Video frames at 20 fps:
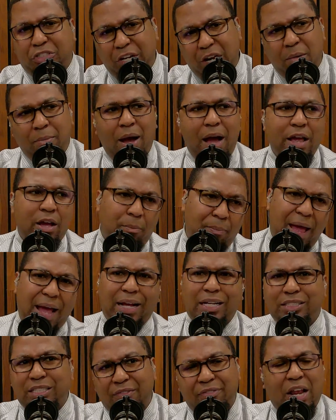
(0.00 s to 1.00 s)
Jeremiah,
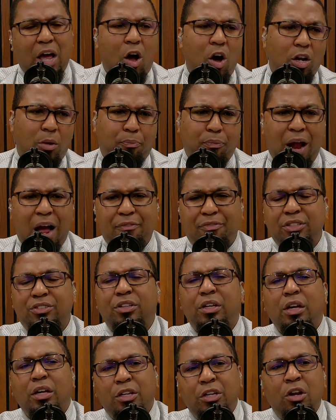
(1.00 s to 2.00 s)
Habakkuk, Zephaniah, all the prophets,